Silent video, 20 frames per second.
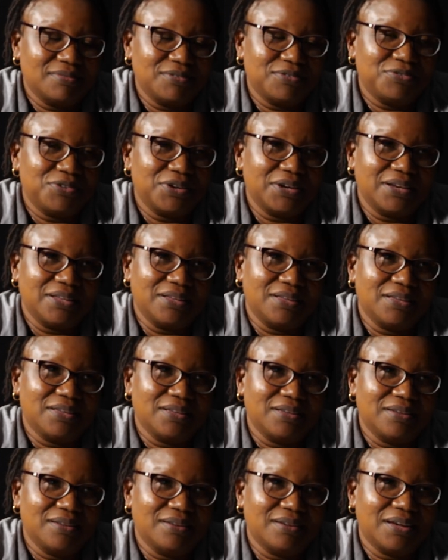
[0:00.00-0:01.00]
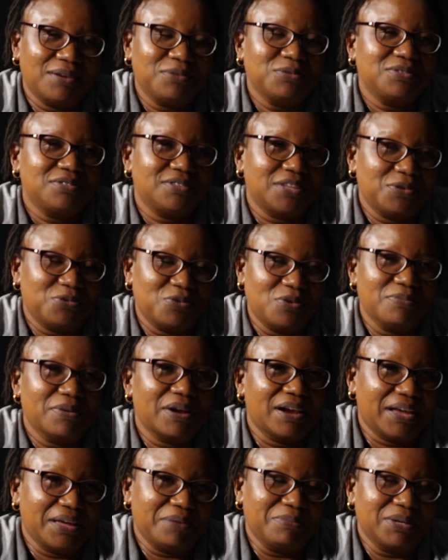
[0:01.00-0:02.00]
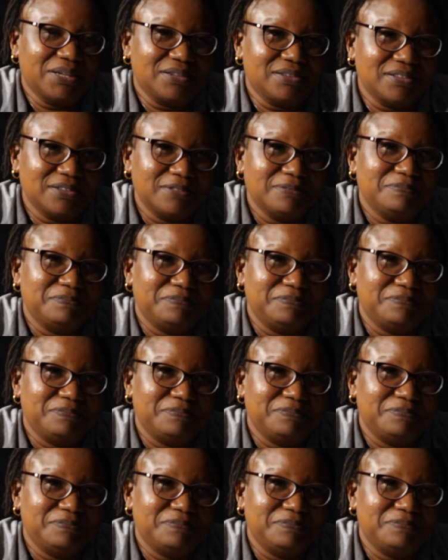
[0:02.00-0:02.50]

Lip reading: really, I would say, warm climate.